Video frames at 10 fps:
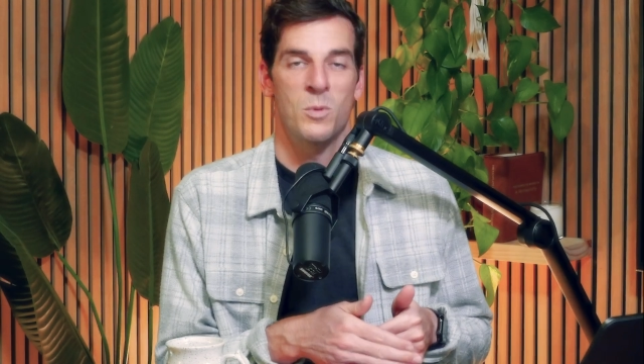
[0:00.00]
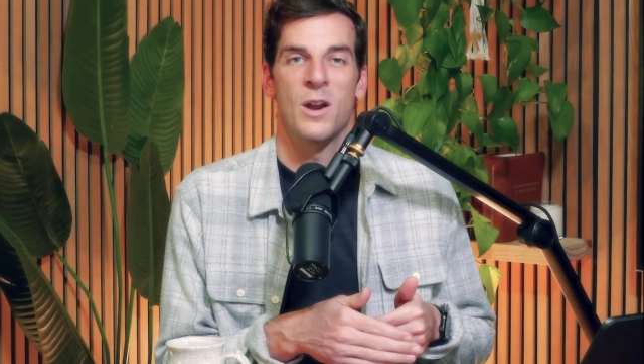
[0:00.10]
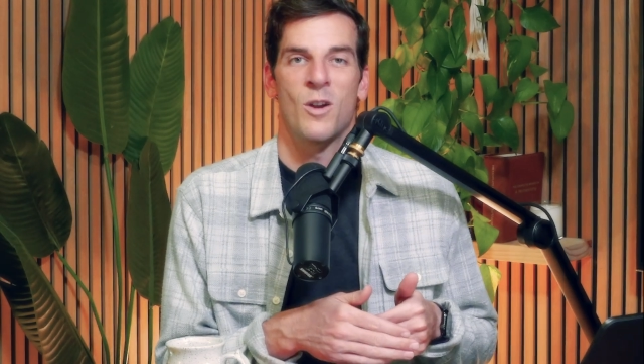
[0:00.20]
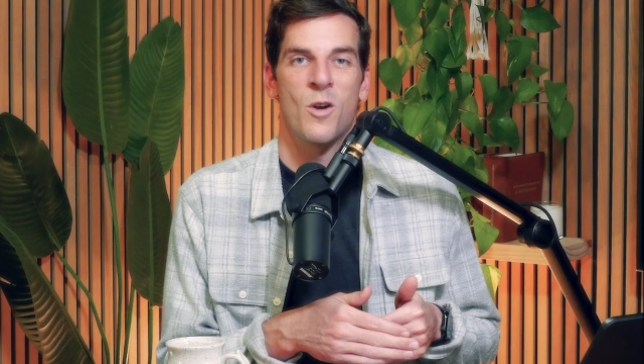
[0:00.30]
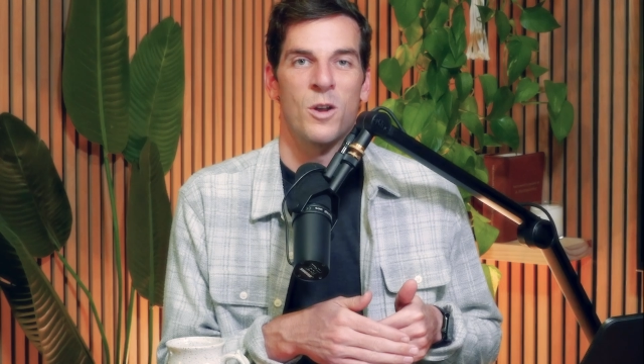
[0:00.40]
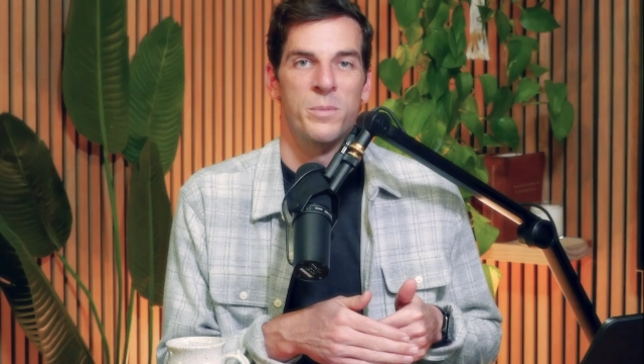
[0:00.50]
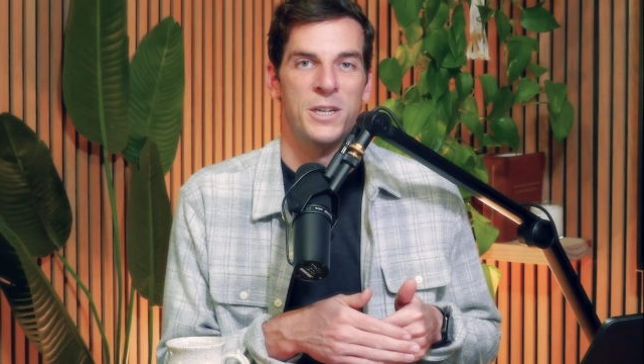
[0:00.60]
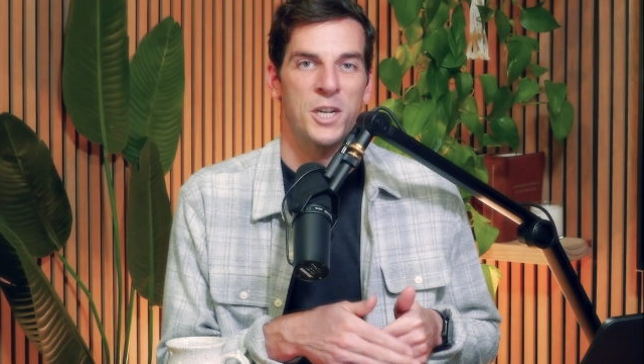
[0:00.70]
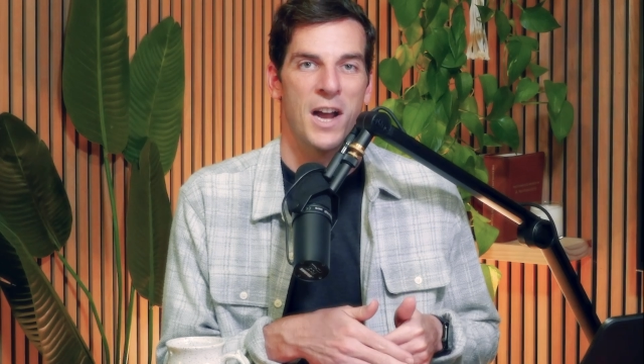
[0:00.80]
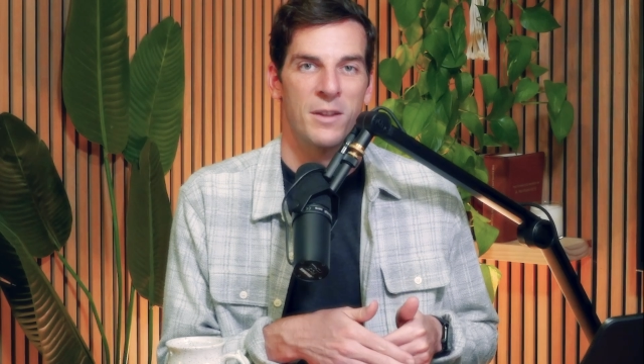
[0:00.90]
we are called to be
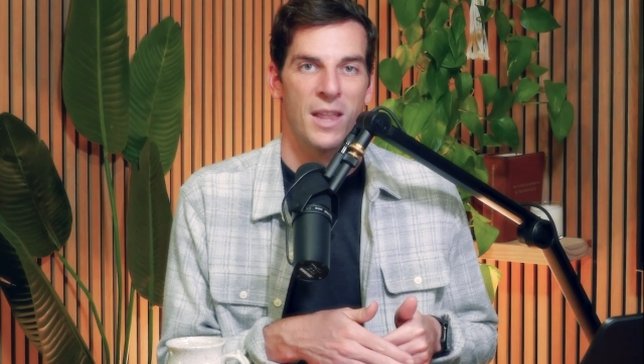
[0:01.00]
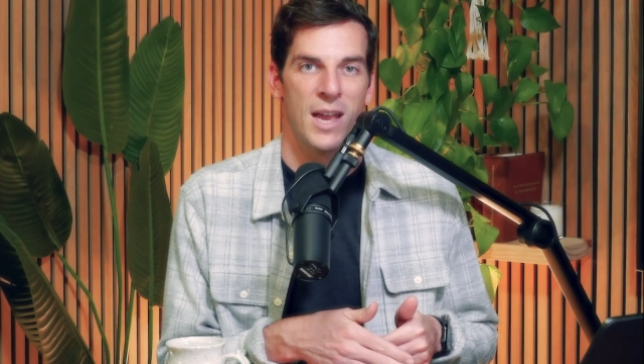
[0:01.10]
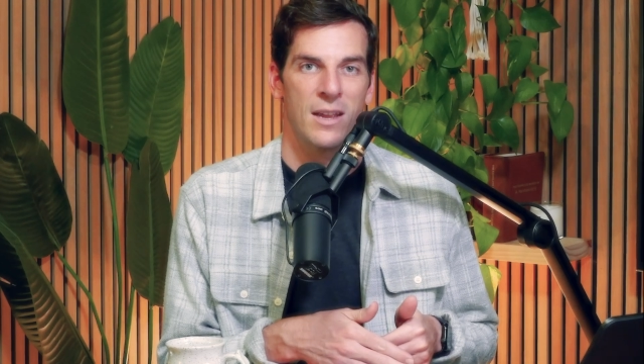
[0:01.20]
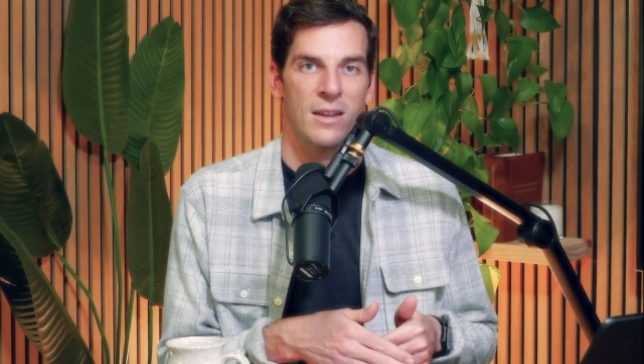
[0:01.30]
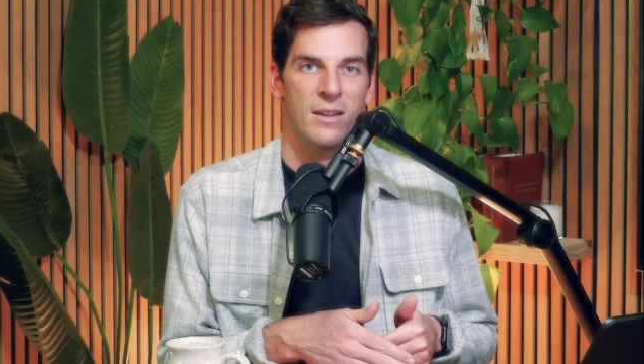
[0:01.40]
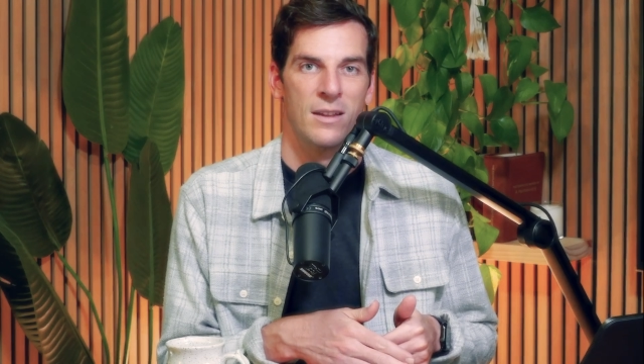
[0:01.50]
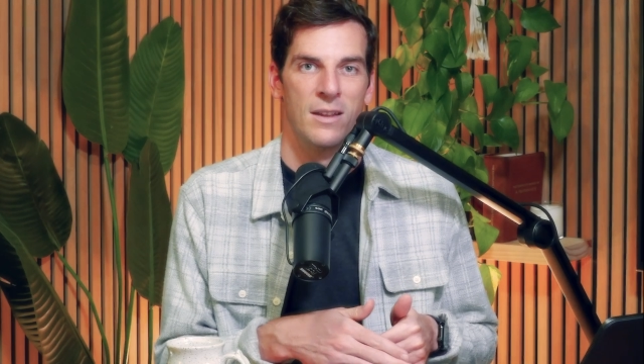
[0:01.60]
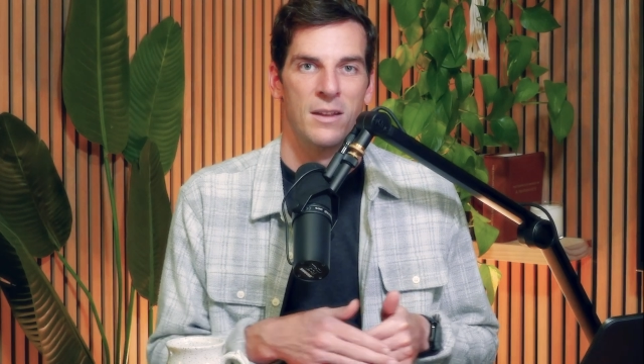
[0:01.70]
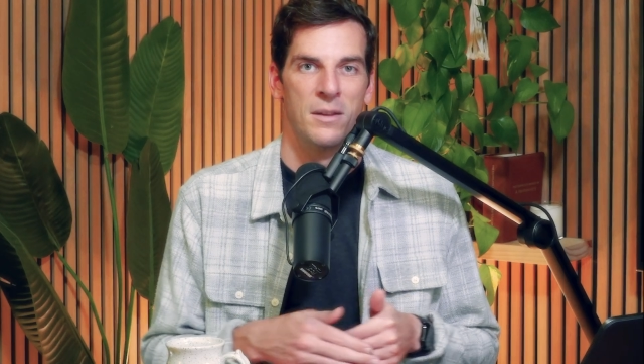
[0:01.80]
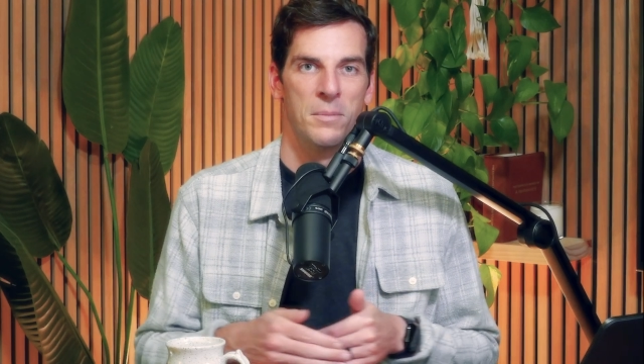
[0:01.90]
childlike,
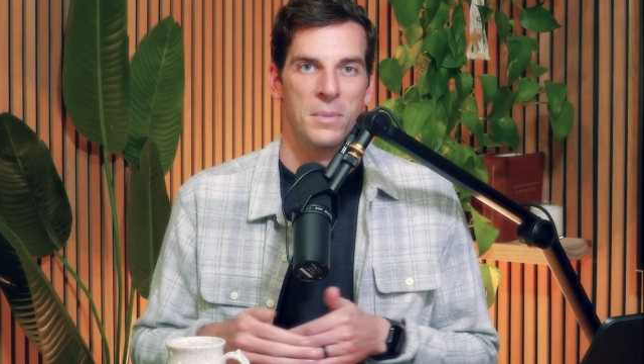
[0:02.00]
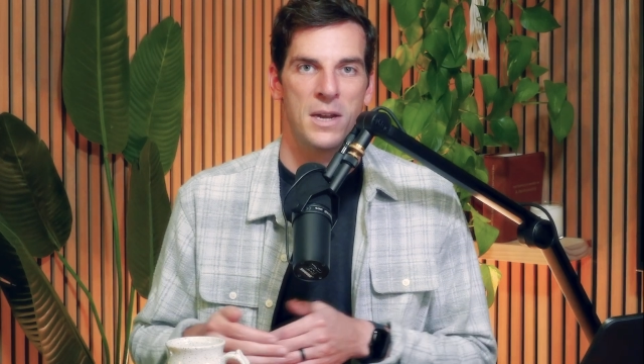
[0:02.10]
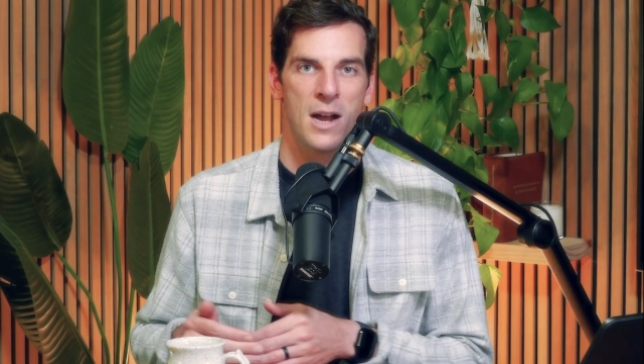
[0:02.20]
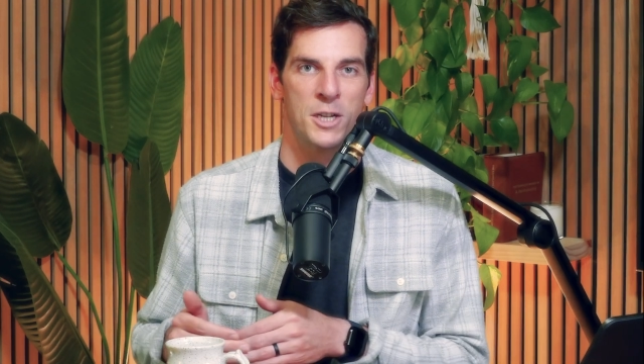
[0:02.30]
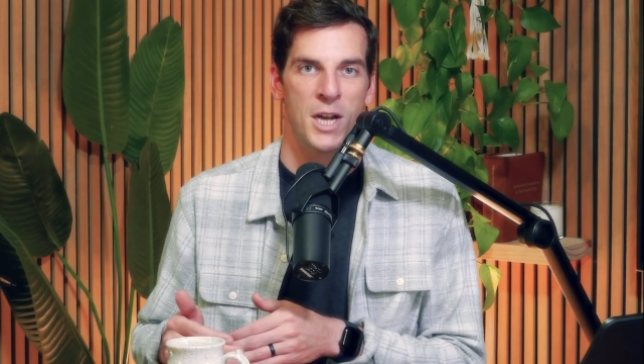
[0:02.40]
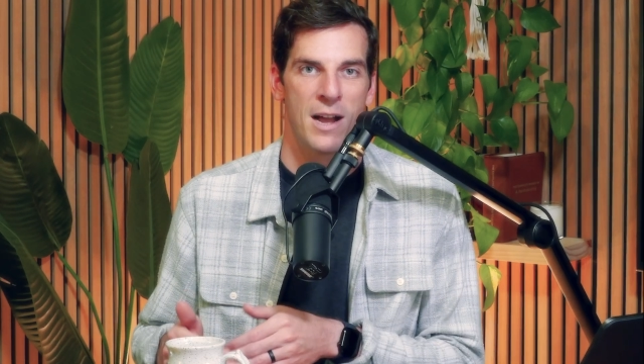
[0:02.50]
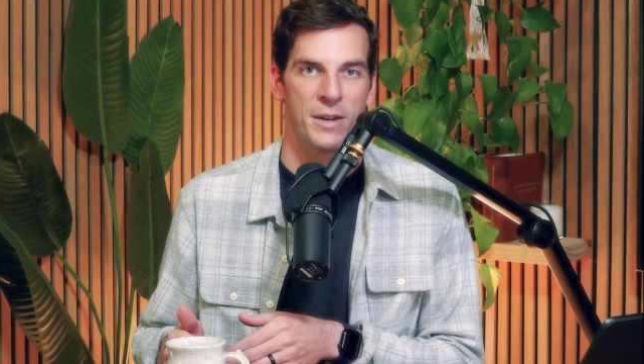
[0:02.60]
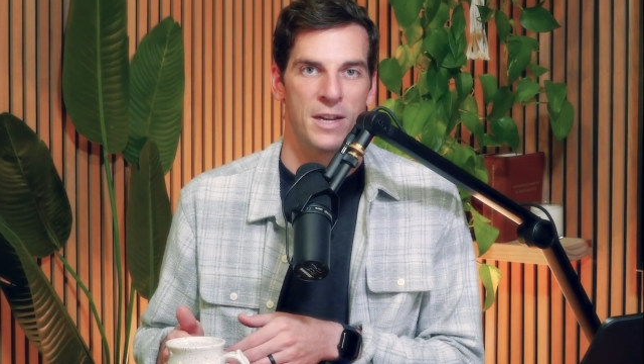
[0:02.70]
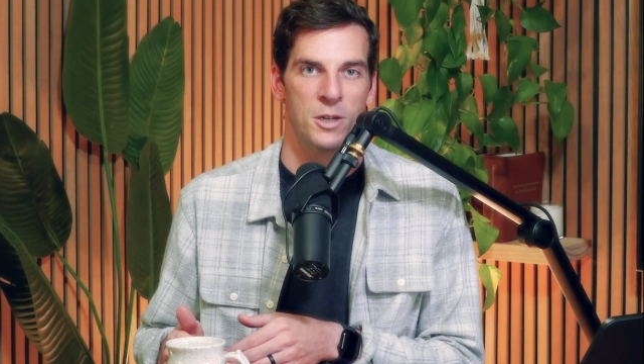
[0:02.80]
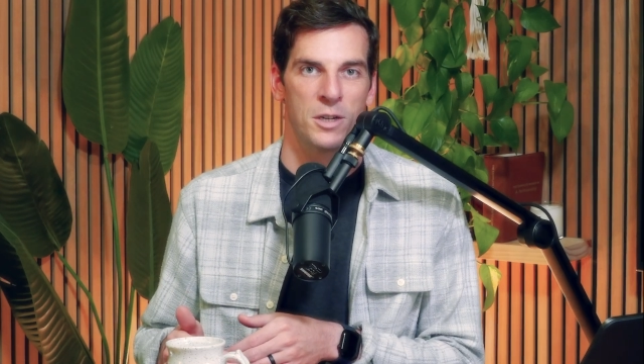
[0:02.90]
but not
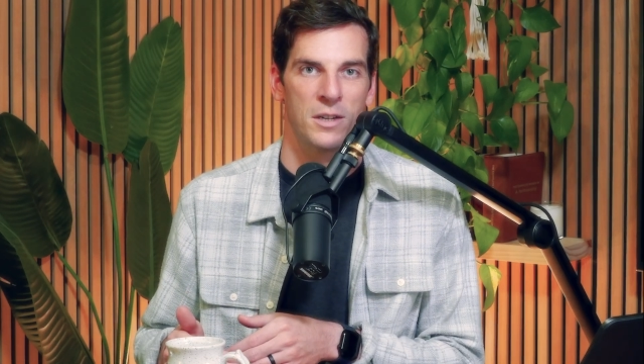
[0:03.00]
childish.